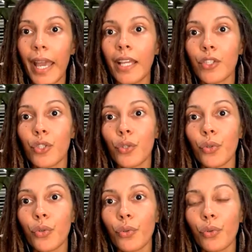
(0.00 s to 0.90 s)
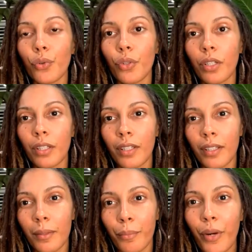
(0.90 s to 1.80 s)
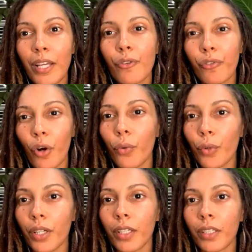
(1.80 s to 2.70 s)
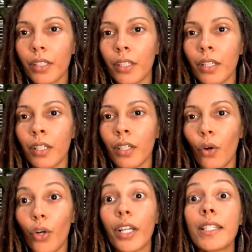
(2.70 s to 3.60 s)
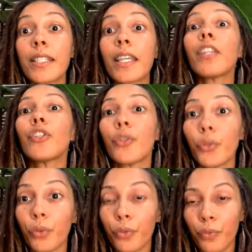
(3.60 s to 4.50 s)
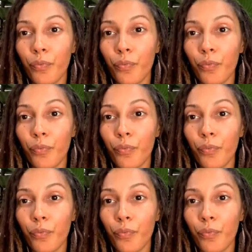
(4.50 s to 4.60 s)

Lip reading: and to bring forward or continue